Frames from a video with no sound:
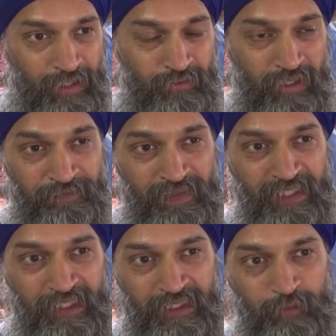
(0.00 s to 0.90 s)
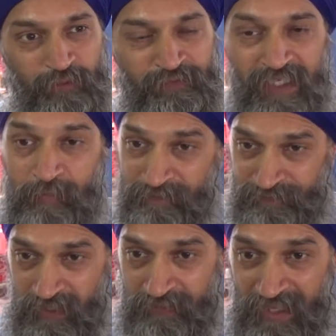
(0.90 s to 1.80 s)
Roughly, we feed about
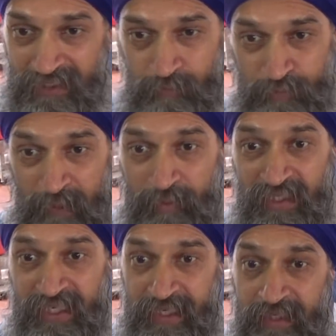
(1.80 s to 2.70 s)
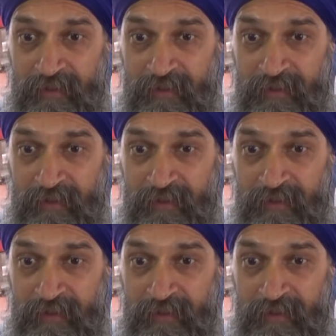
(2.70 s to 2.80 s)
1,000 people a day.